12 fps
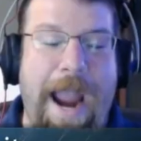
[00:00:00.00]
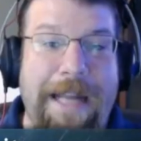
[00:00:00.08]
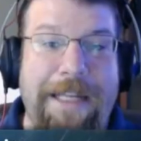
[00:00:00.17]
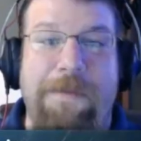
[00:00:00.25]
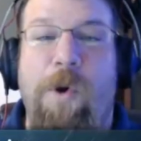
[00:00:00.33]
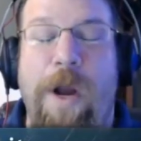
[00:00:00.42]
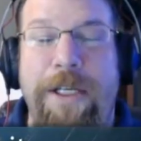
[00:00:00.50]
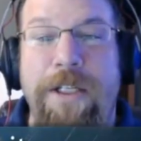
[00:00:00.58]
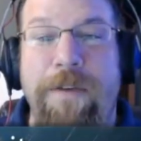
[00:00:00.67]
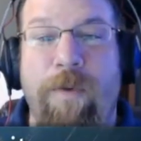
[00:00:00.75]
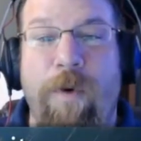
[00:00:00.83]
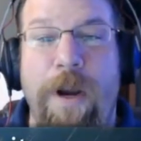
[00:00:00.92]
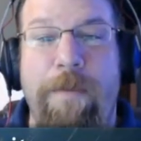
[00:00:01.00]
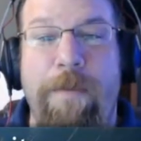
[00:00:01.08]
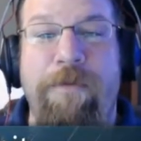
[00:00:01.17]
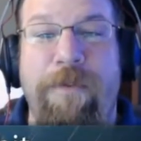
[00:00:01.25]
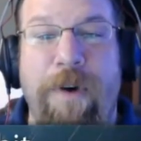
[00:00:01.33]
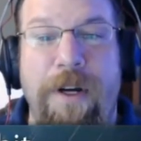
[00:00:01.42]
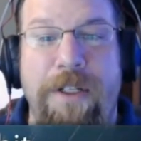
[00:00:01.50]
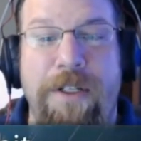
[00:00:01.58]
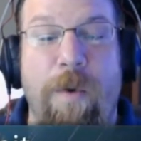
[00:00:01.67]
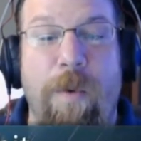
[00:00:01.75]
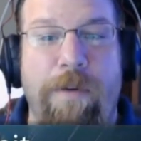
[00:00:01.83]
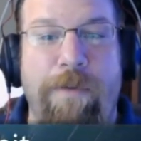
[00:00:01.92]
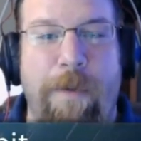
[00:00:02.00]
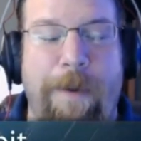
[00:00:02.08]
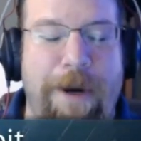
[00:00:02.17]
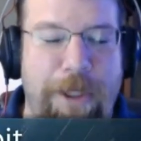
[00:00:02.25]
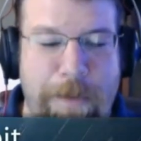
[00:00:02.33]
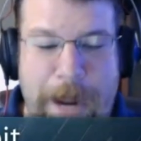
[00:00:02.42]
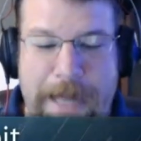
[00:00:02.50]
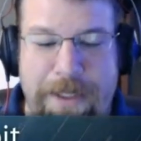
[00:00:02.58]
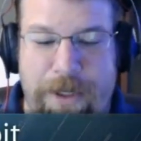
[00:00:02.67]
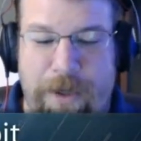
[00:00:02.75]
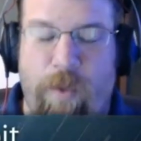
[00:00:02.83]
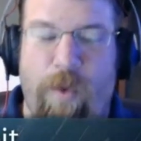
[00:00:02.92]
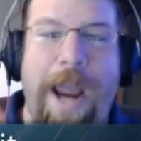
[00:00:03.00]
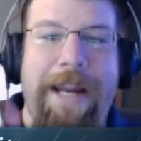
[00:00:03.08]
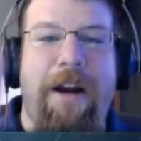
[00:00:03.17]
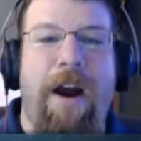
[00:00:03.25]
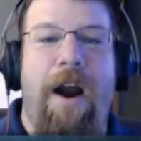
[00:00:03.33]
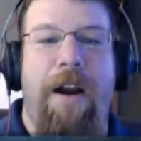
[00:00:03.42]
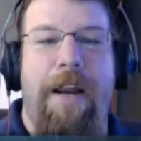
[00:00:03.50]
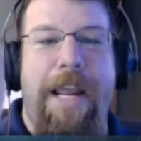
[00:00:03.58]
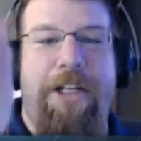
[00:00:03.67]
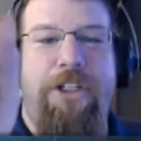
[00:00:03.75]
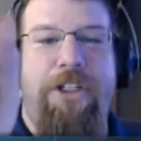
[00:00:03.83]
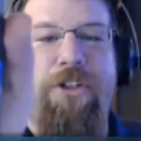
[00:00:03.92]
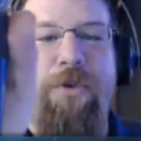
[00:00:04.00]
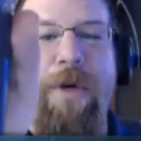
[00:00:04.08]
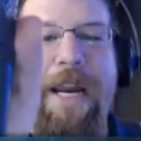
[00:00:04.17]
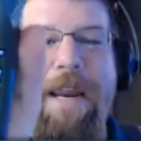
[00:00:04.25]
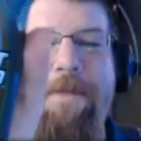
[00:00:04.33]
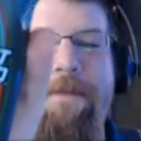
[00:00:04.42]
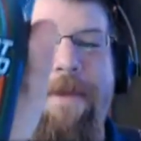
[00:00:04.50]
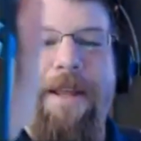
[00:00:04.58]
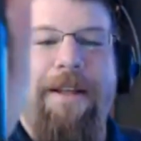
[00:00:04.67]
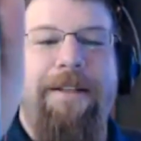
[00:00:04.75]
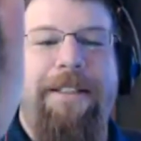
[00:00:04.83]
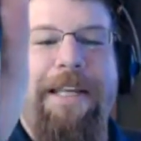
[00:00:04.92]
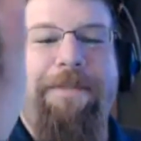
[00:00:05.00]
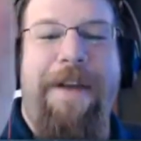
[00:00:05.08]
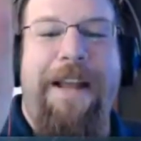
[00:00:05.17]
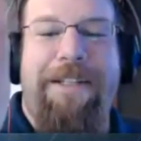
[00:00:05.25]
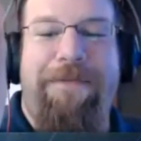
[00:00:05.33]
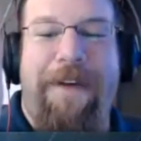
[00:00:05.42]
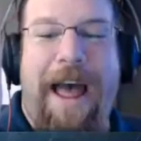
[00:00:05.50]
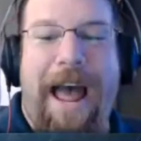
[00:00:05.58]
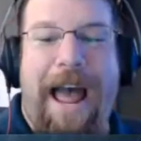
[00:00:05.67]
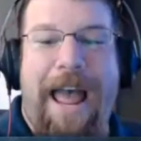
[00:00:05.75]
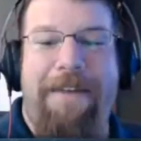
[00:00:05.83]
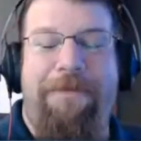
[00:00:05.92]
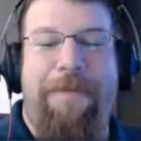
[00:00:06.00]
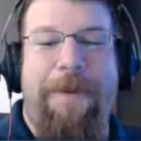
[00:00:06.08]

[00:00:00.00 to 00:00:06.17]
I got some questions for you, but first, a word from our sponsor, Right Guard Extreme Defense five,